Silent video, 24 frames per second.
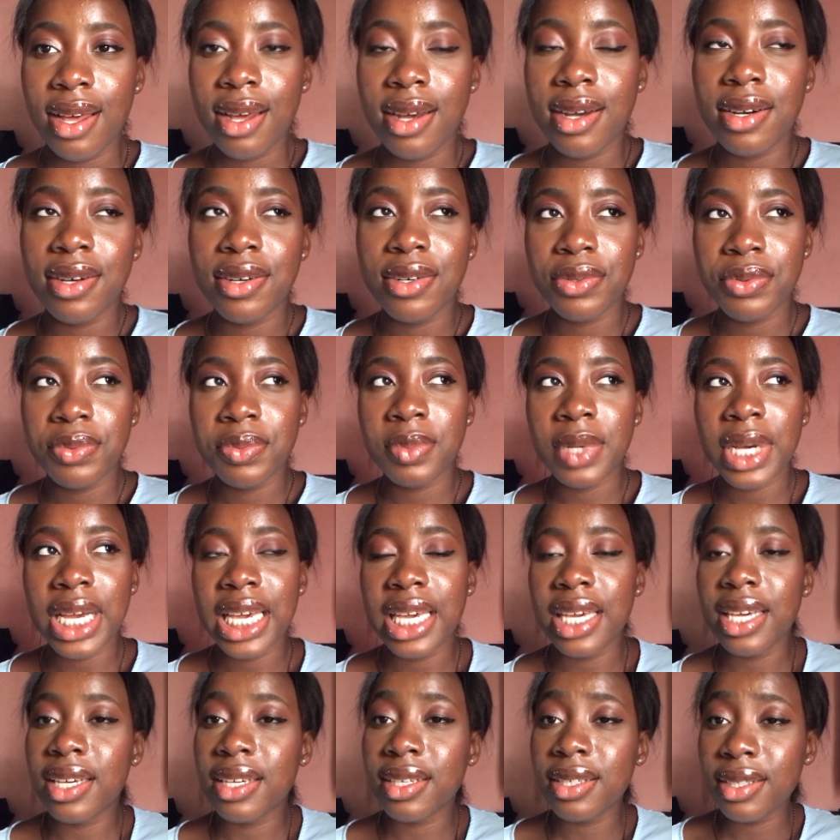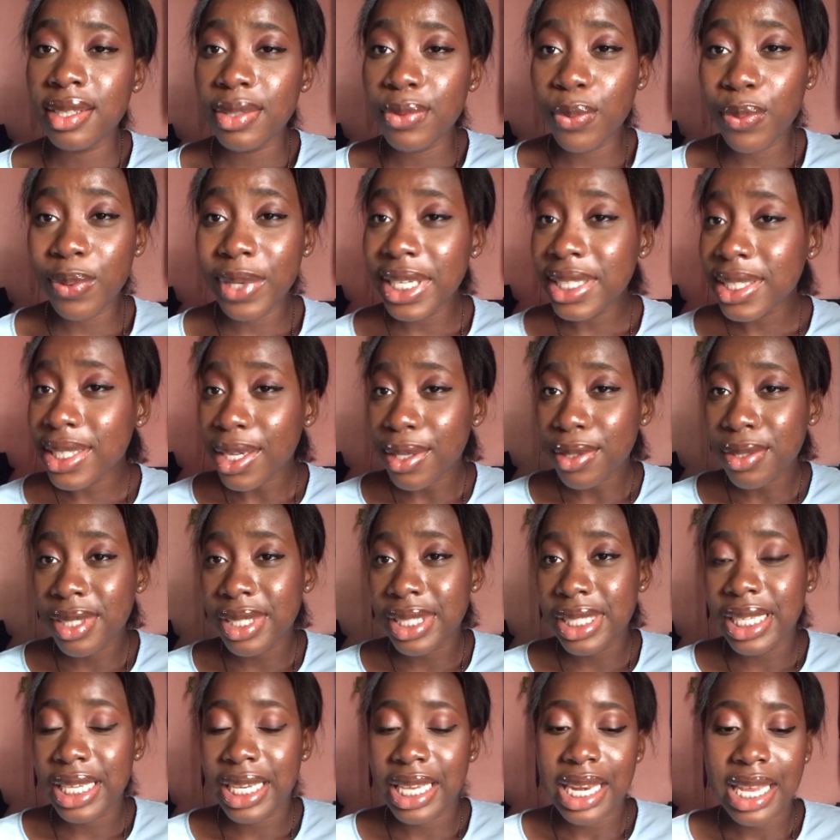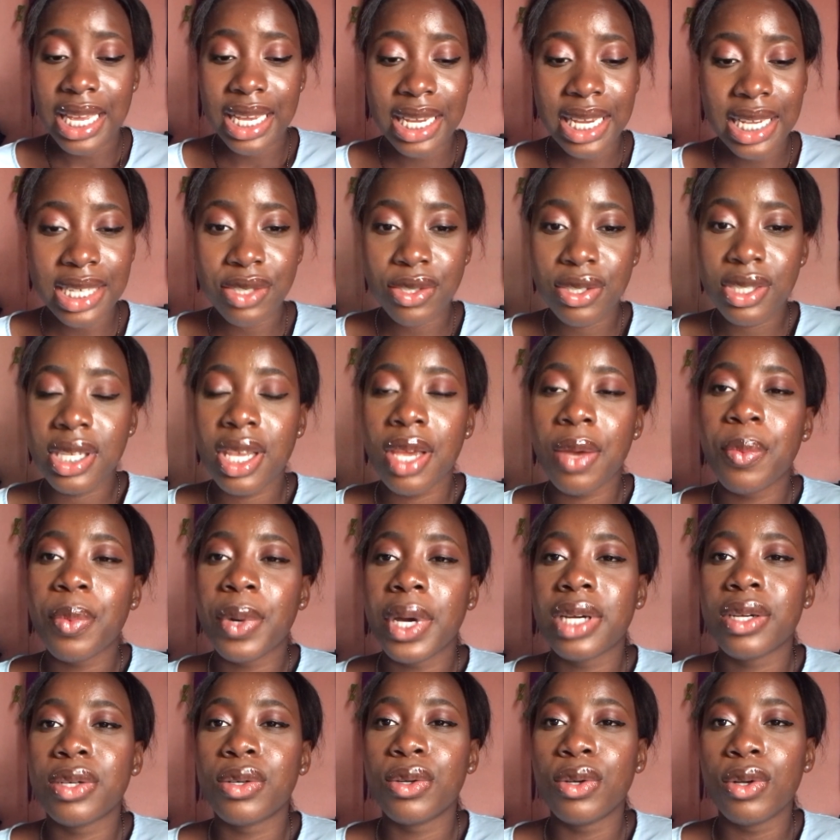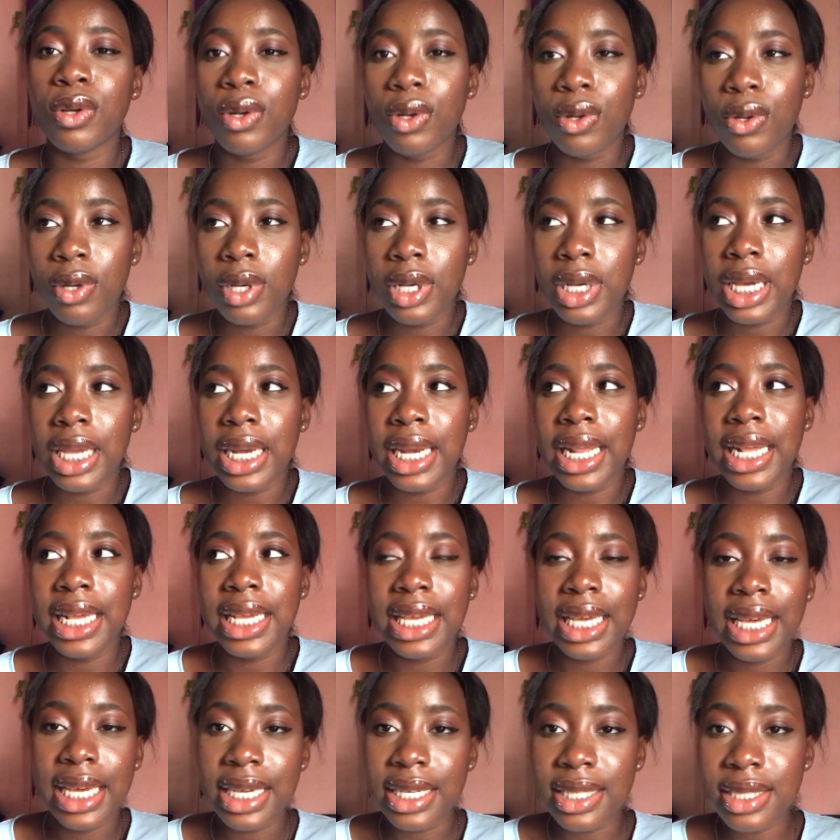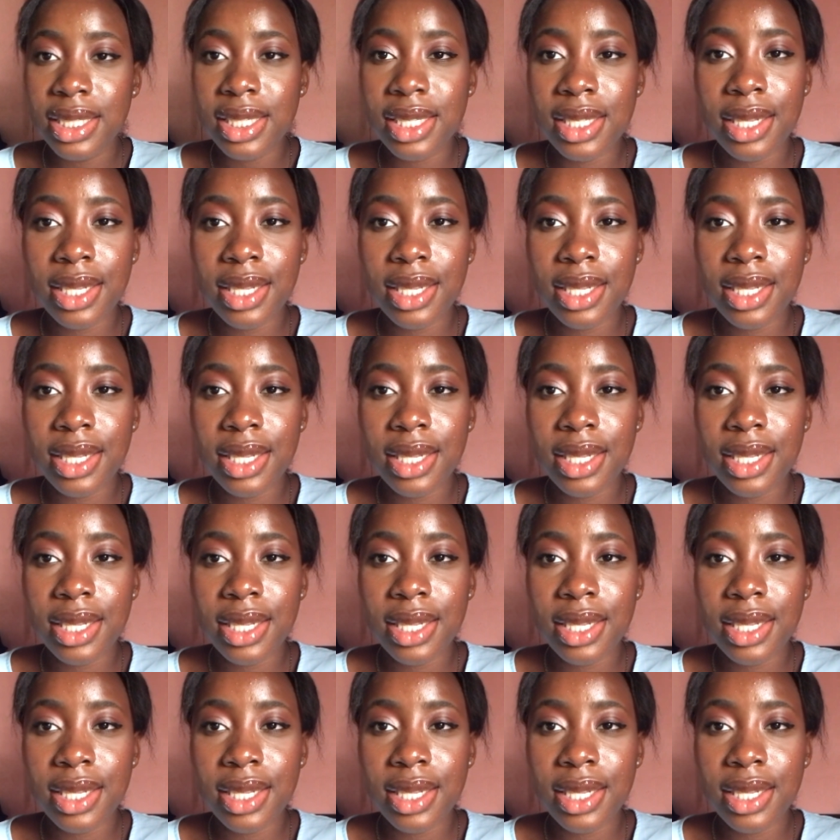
I went out today, like I just came back not long, and I ate.